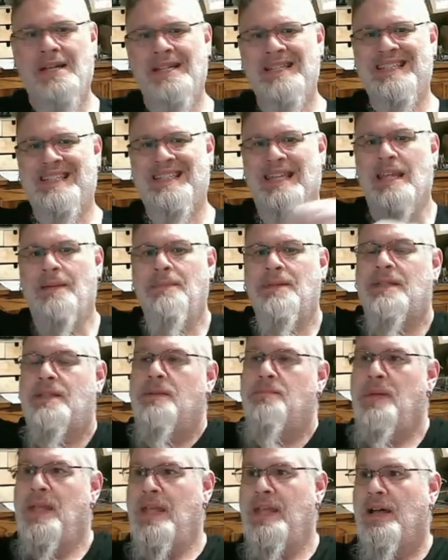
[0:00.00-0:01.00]
Seems
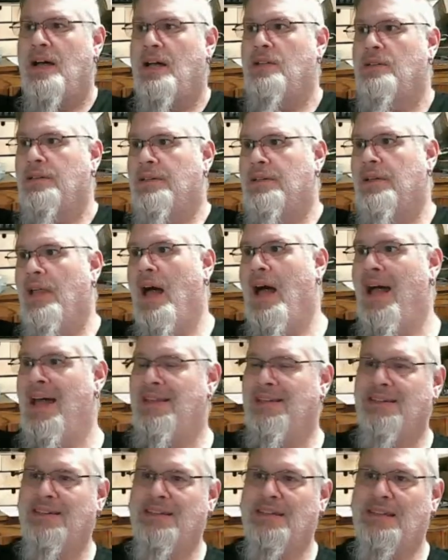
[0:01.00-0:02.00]
to be a
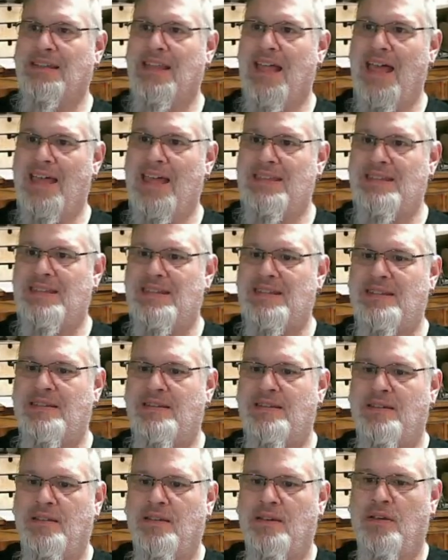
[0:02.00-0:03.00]
lot
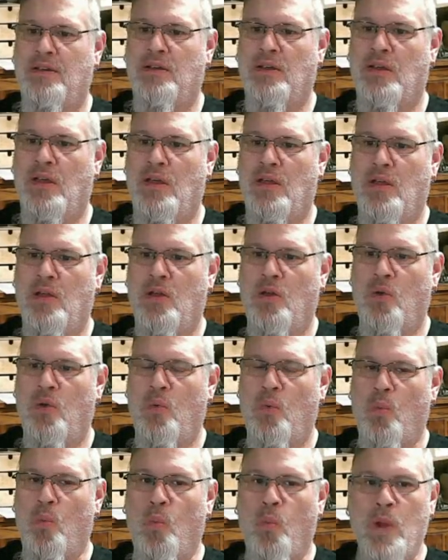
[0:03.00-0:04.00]
less
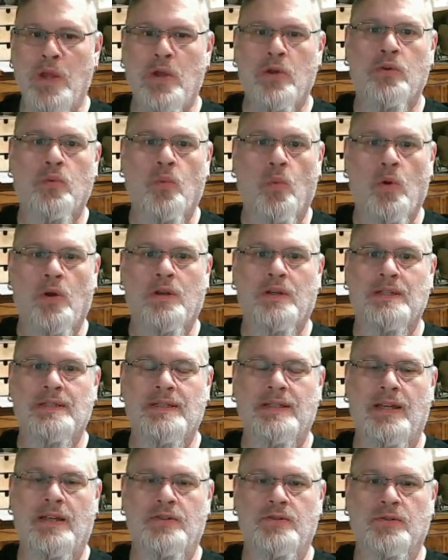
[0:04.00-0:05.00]
weird work
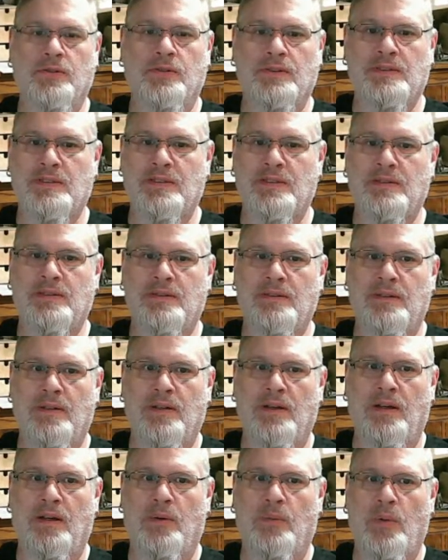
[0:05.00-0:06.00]
schedules
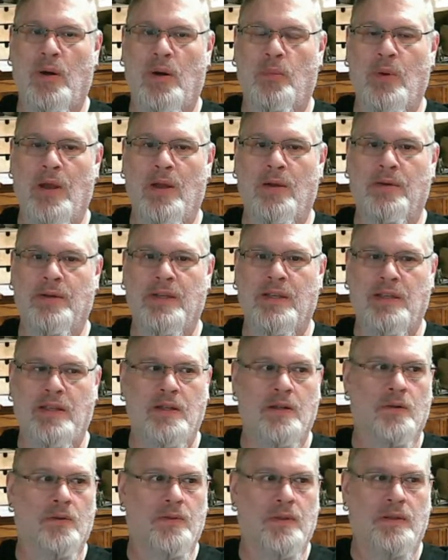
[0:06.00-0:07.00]
around
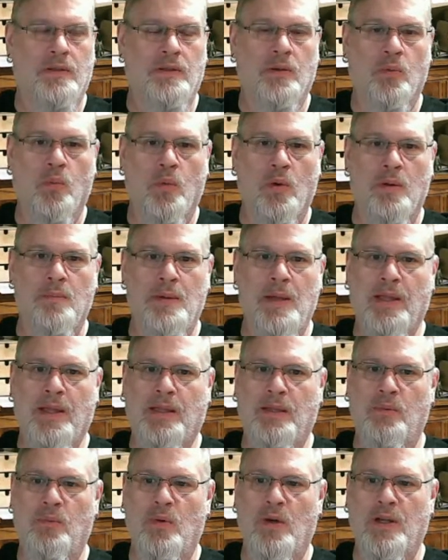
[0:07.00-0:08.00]
here than there were back
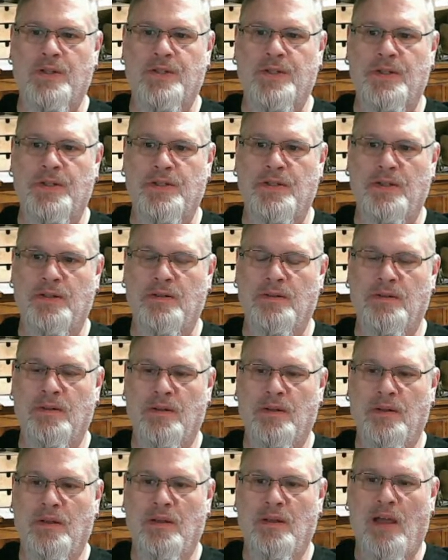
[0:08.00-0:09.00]
in Washington.
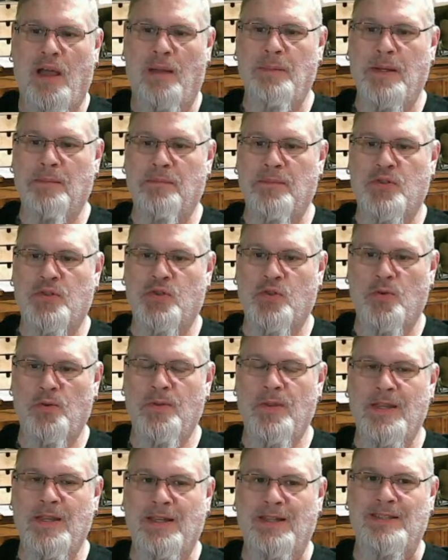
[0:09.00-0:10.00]
I mean, I'm sure
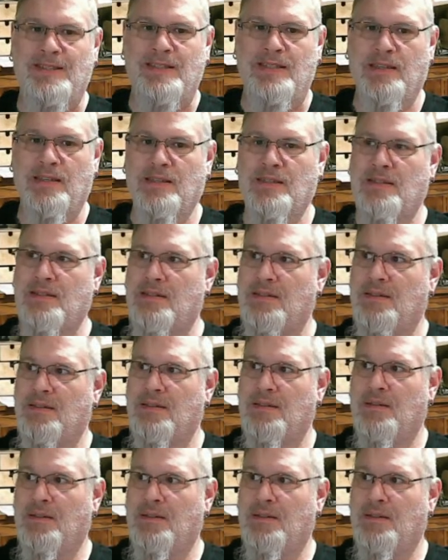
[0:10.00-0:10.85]
they exist,